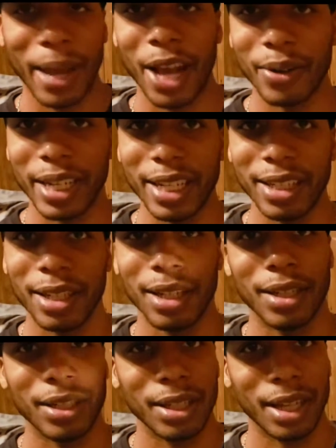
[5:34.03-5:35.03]
the battery in,
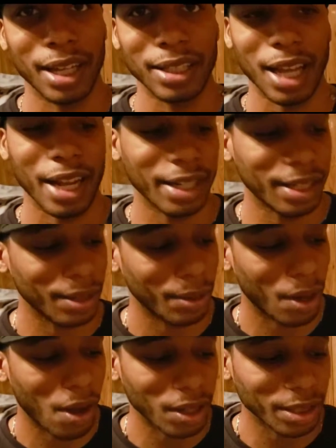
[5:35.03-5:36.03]
excited,
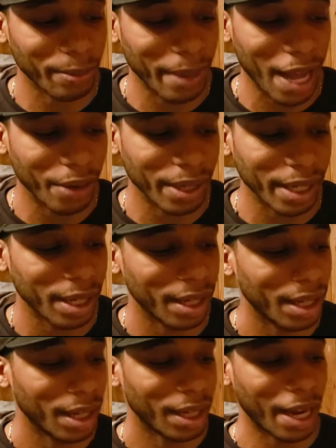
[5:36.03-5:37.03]
awesome battery.
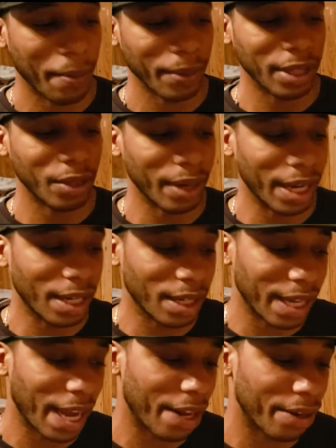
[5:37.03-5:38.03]
Came with a little
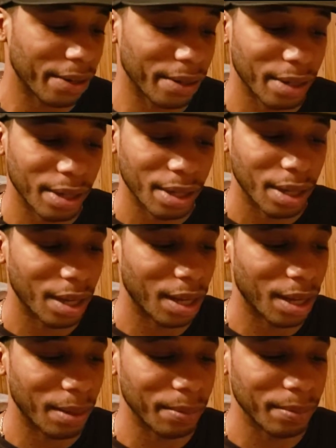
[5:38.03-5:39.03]
indicator,
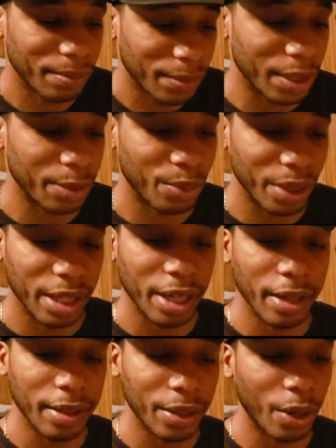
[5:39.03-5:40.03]
pretty
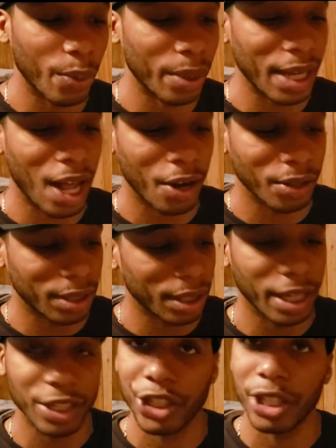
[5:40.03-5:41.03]
good, $31
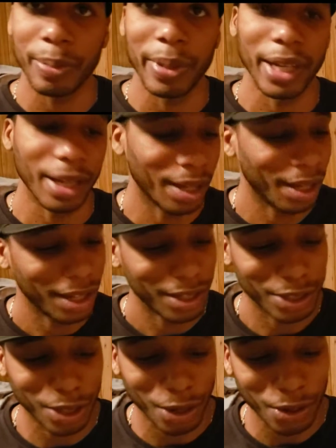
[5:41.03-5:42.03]
it should be.
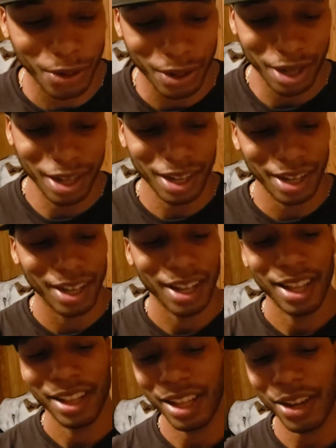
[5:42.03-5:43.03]
So
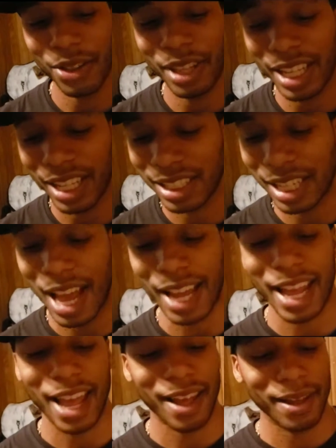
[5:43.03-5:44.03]
the other thing is
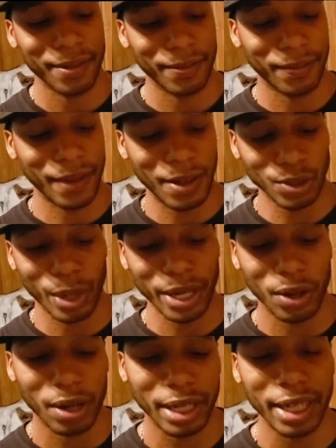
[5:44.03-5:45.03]
I was
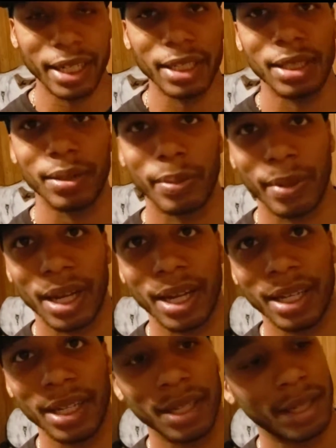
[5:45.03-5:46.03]
waiting on is
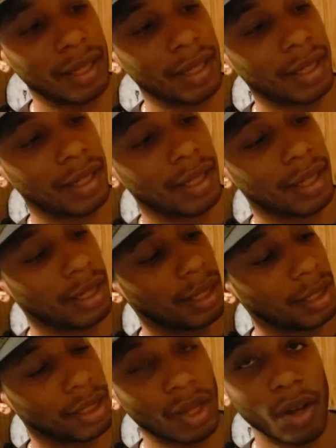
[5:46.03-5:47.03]
my
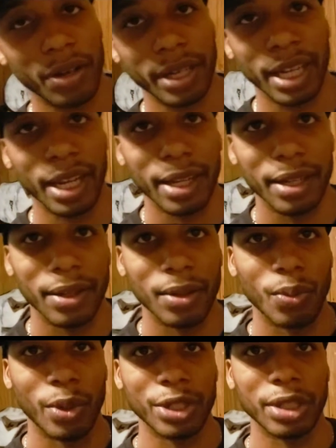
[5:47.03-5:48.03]
soldering kit,
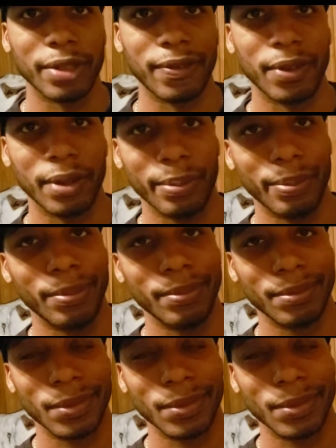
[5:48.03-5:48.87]
which is from